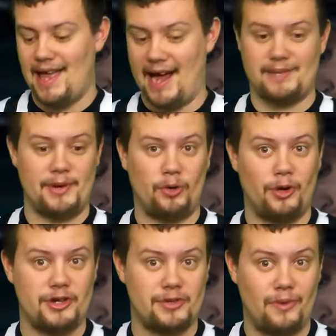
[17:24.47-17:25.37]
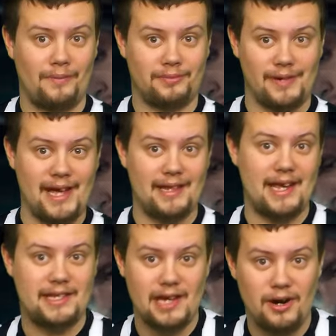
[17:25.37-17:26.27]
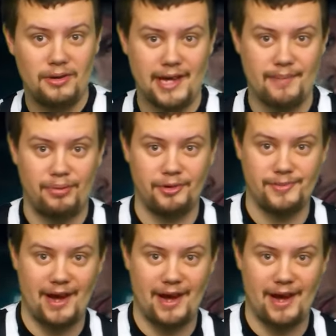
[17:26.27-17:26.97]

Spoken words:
X-Men Origins Wolverine, they sewed Deadpool's